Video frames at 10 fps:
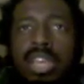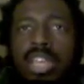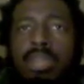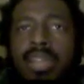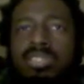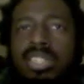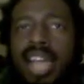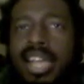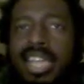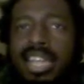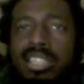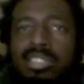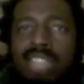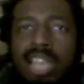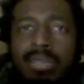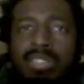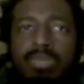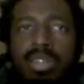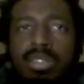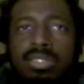You're basically not getting the same
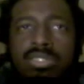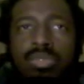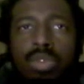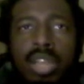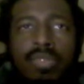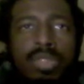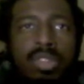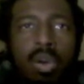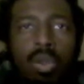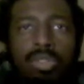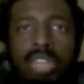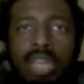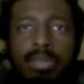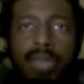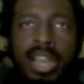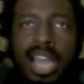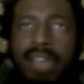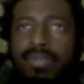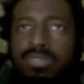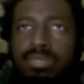experience as you would have with an older game you might
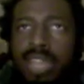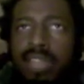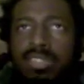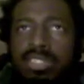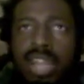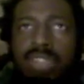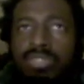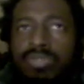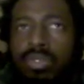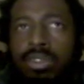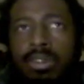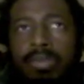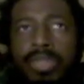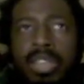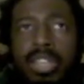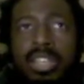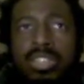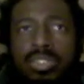have some kind of nostalgia for.